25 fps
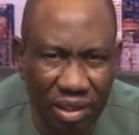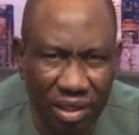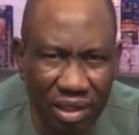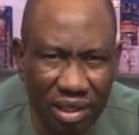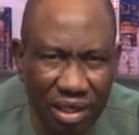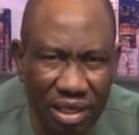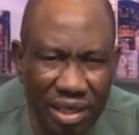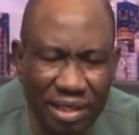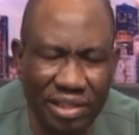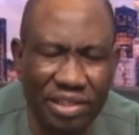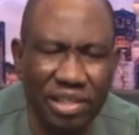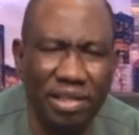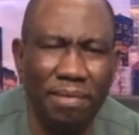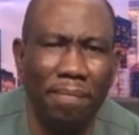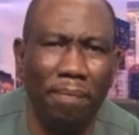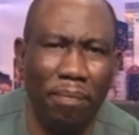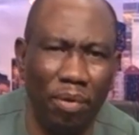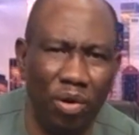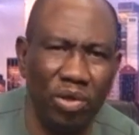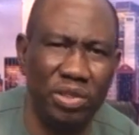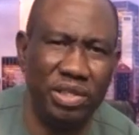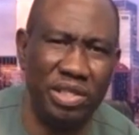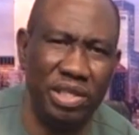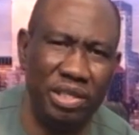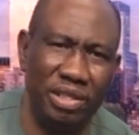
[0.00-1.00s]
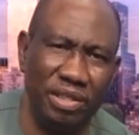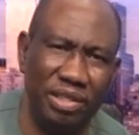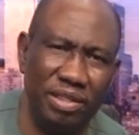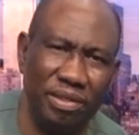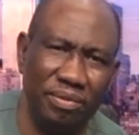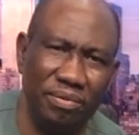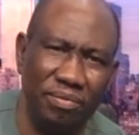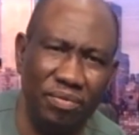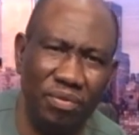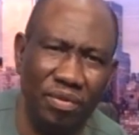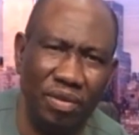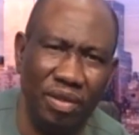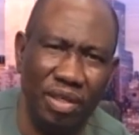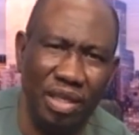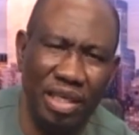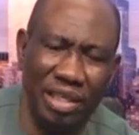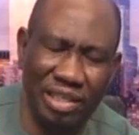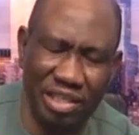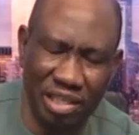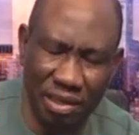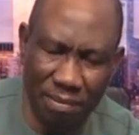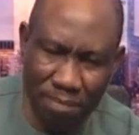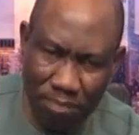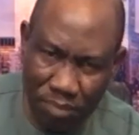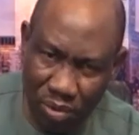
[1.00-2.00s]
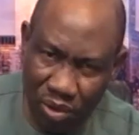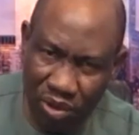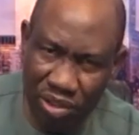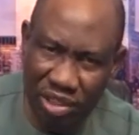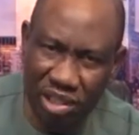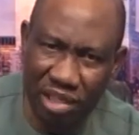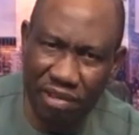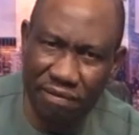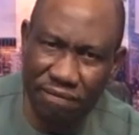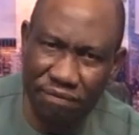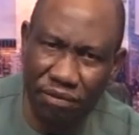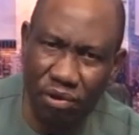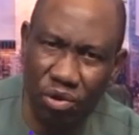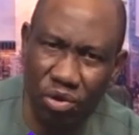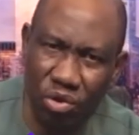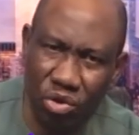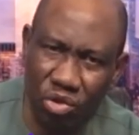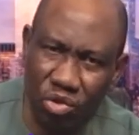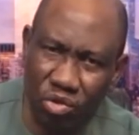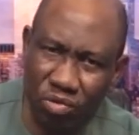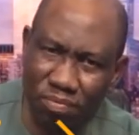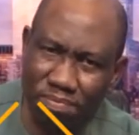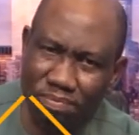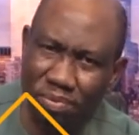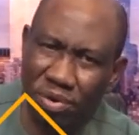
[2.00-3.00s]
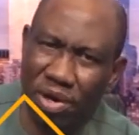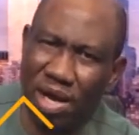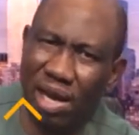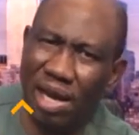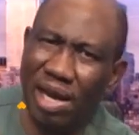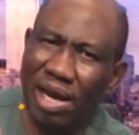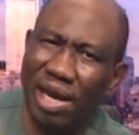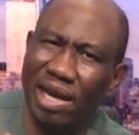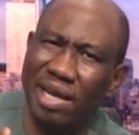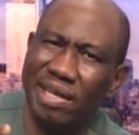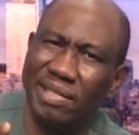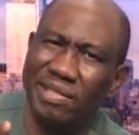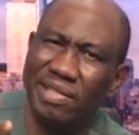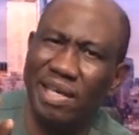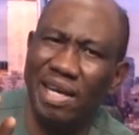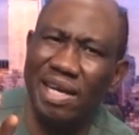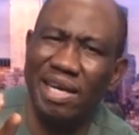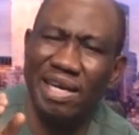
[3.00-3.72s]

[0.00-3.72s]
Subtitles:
It's important. It's important for you to prize